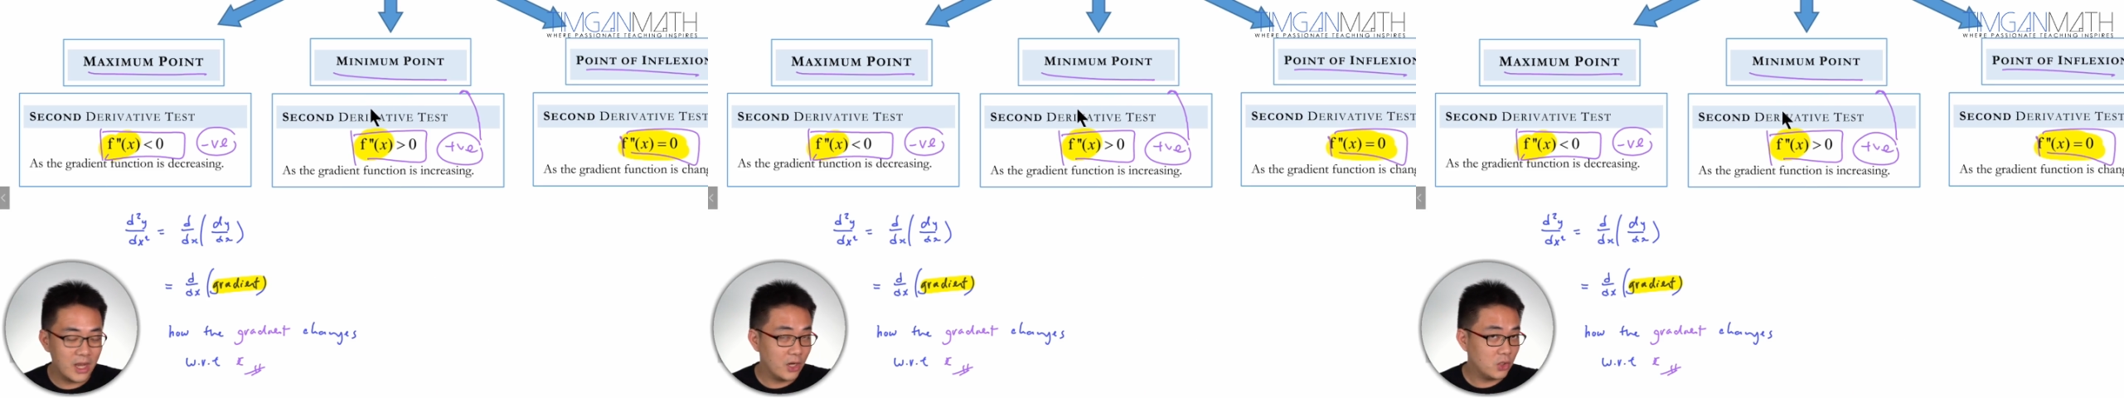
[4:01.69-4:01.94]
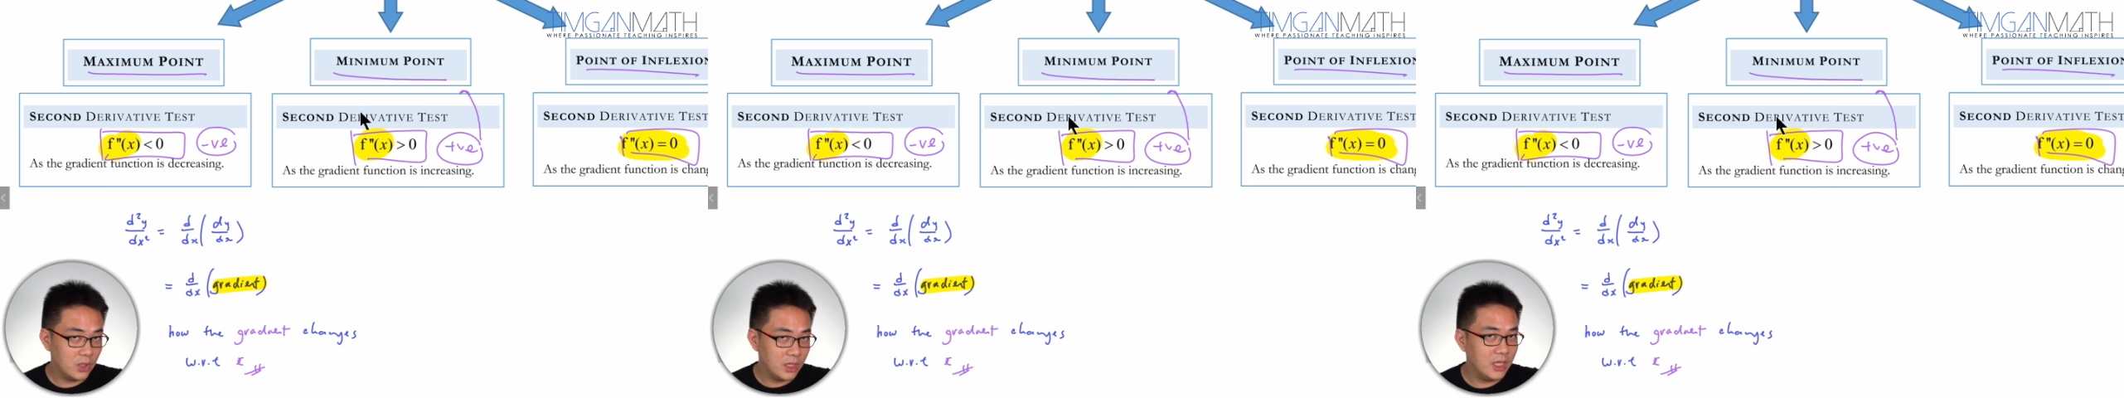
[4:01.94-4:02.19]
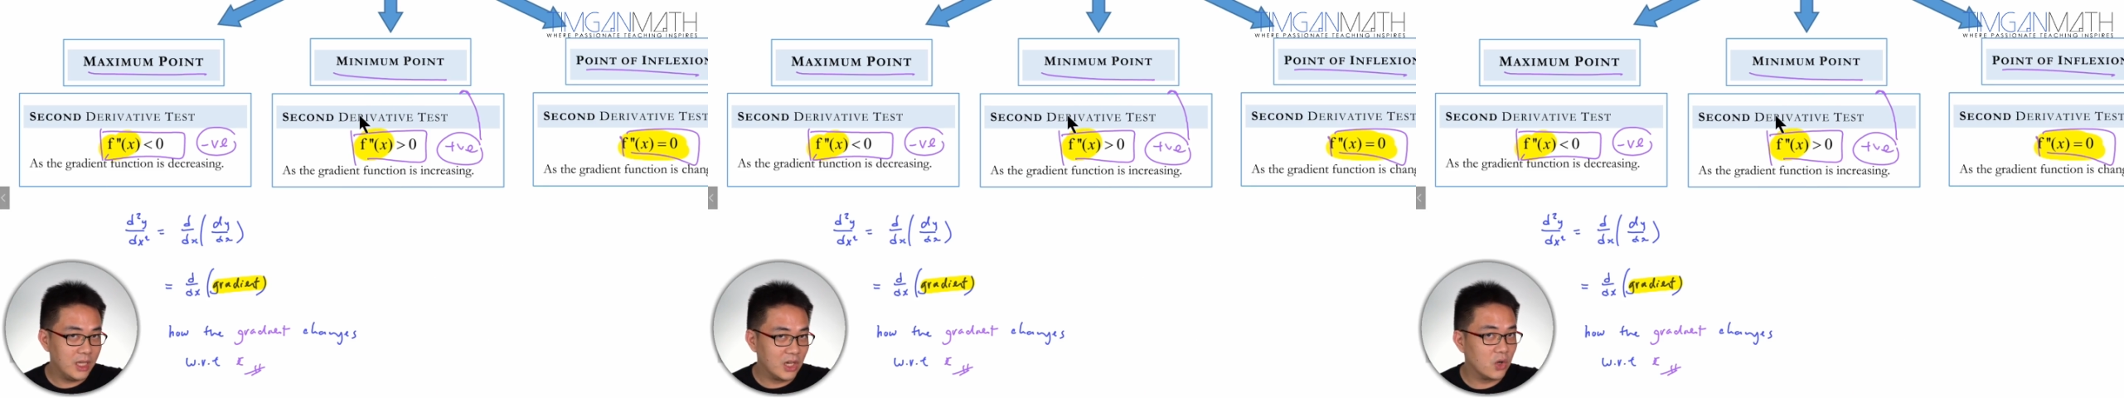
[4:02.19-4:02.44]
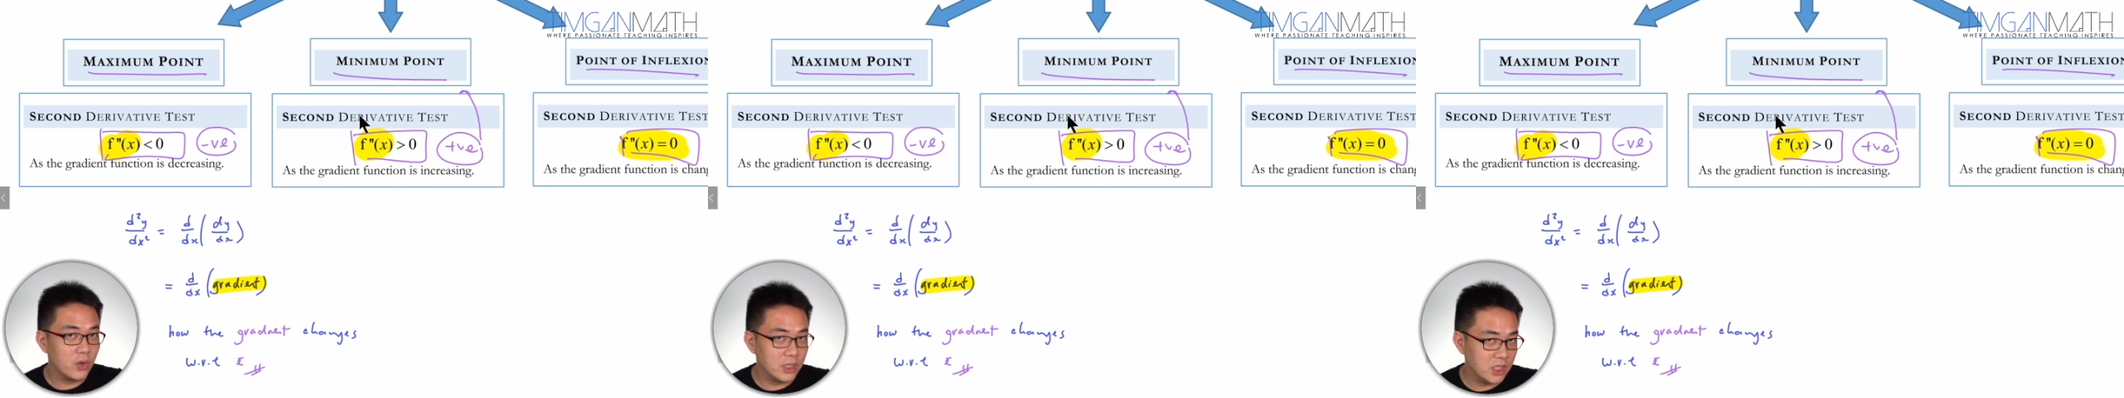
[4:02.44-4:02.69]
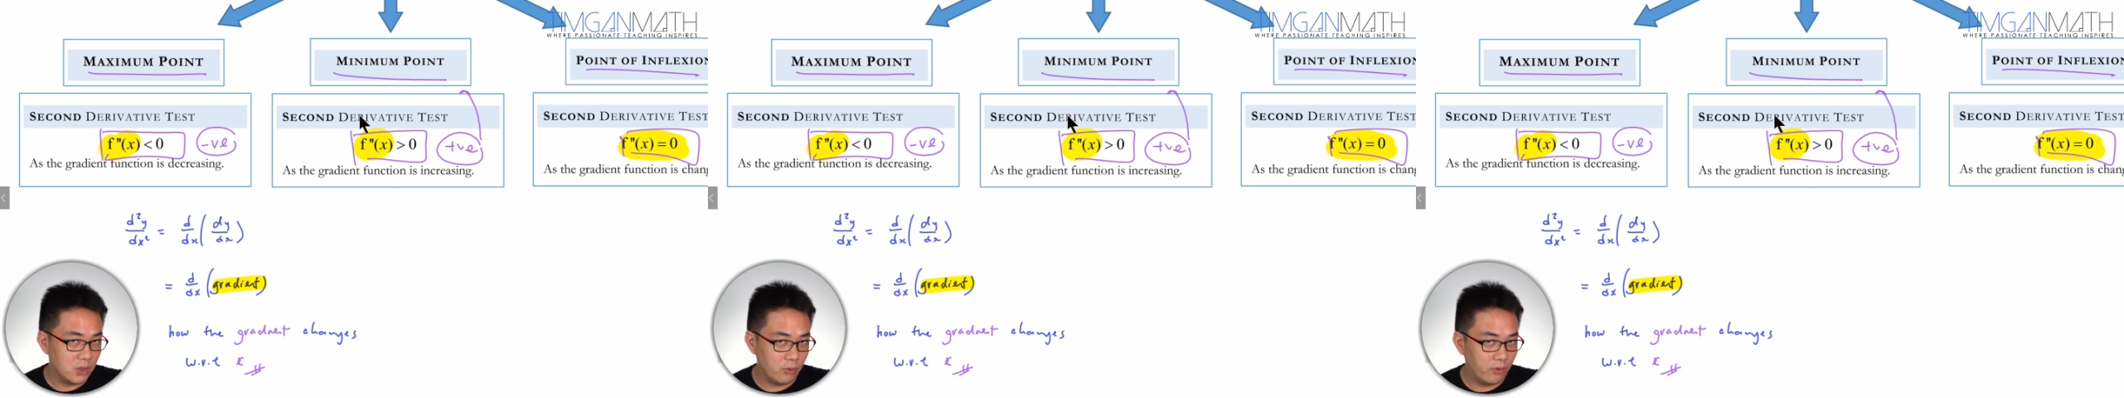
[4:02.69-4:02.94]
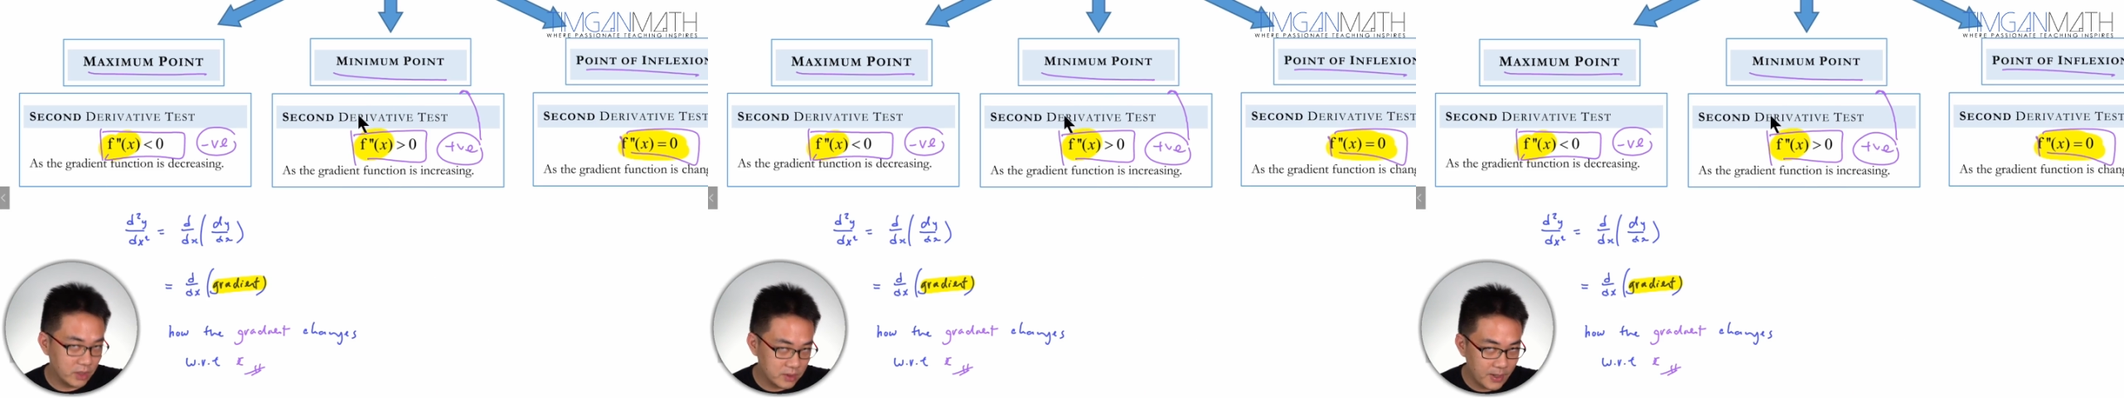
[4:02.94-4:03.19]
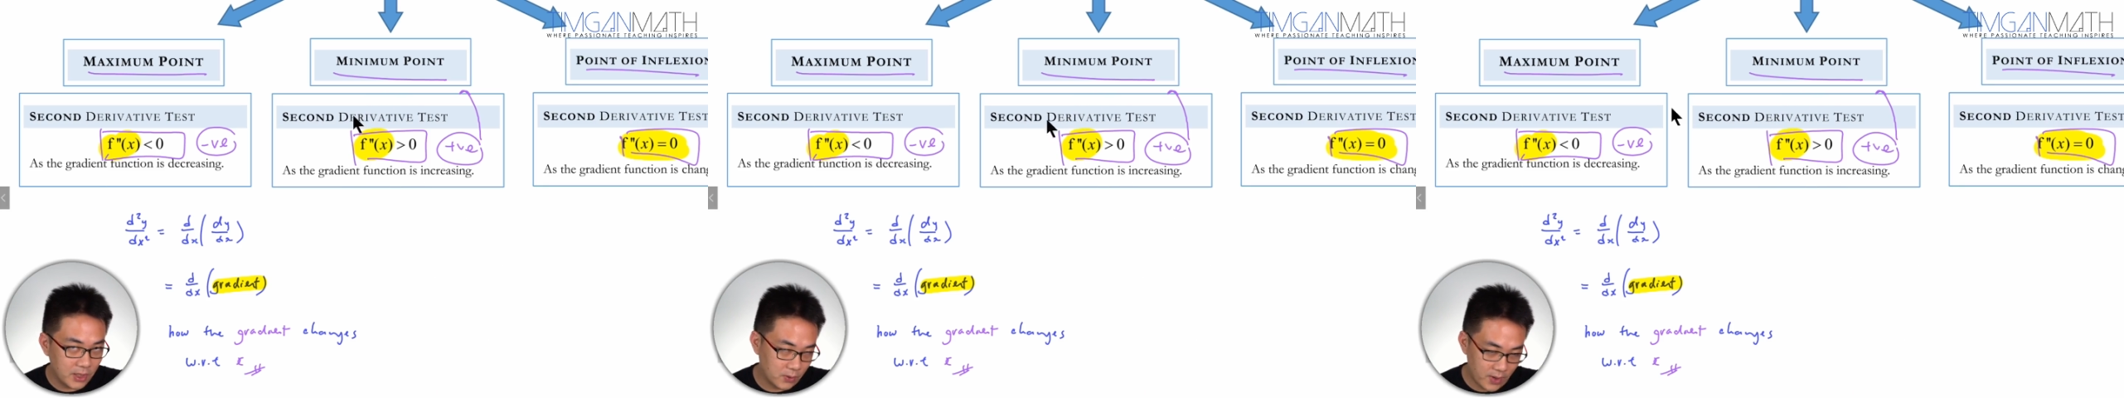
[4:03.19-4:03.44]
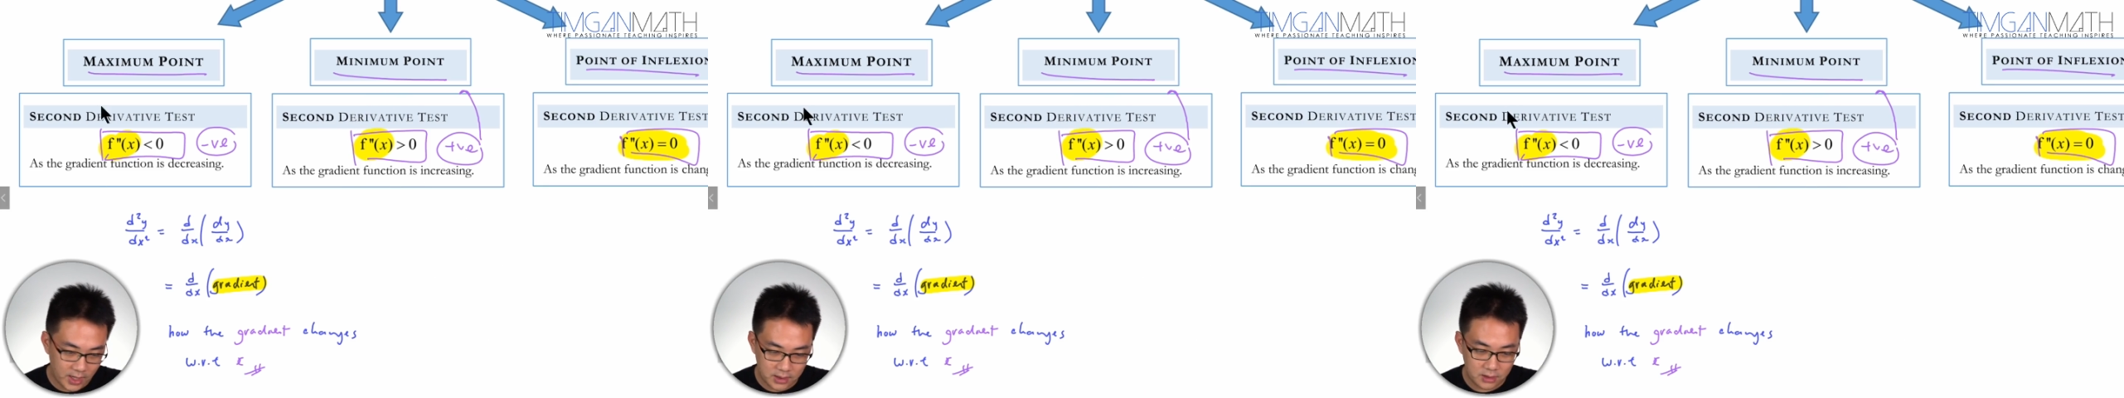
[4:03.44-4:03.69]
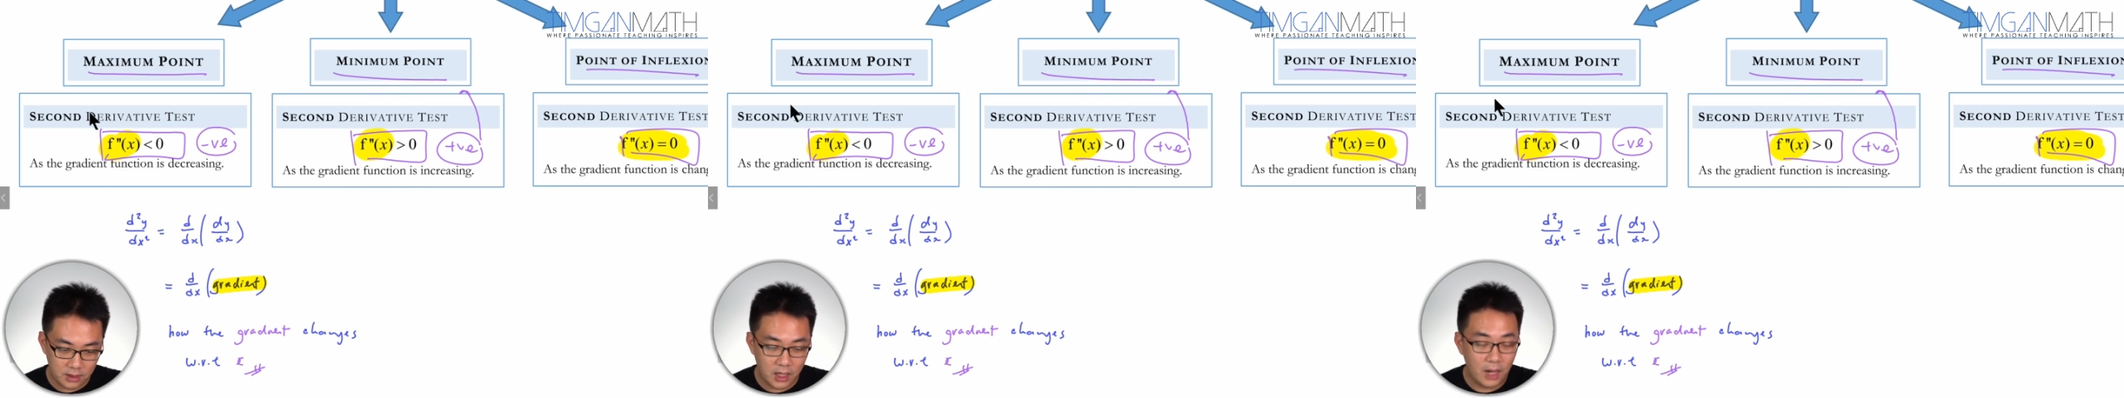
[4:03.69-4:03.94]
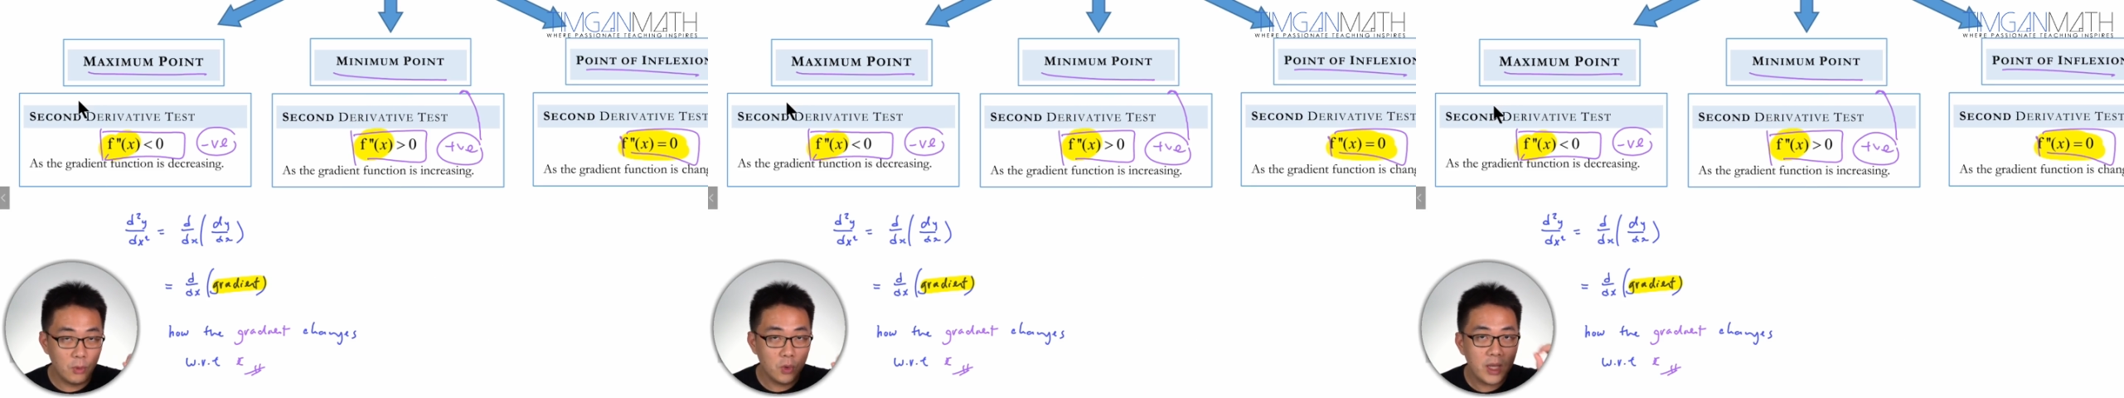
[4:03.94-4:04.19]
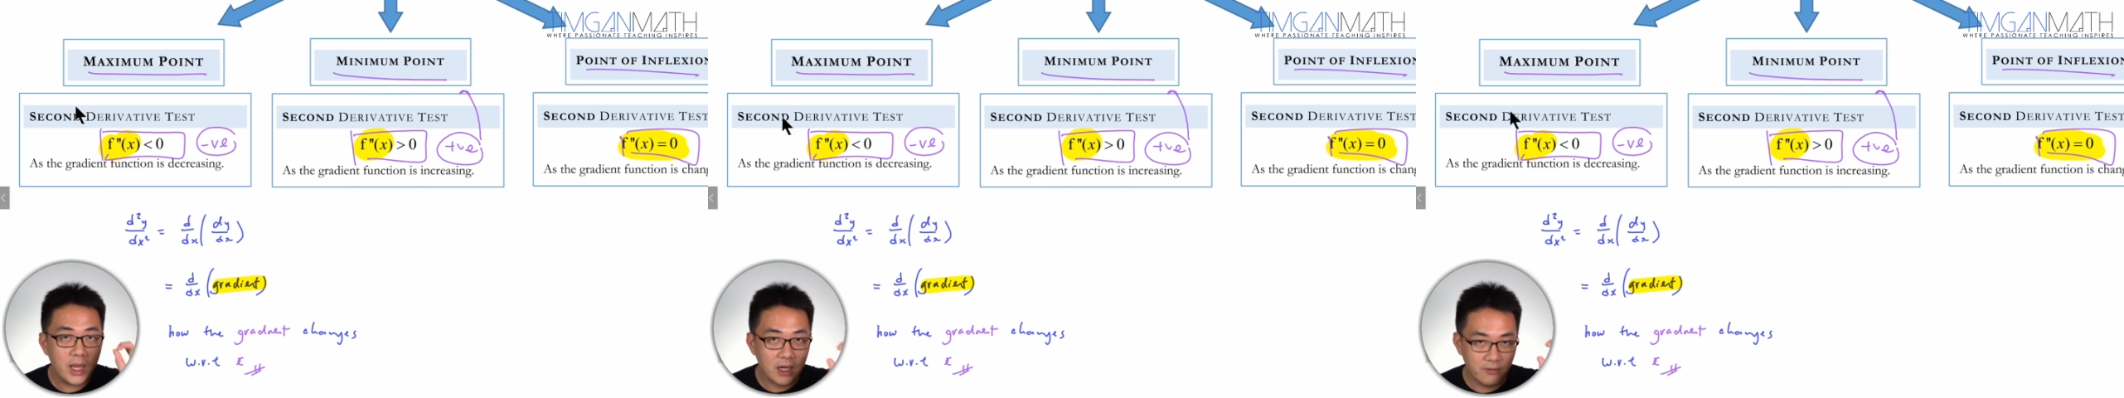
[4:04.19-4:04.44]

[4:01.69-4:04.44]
actually increasing with respect to x. I'm looking at the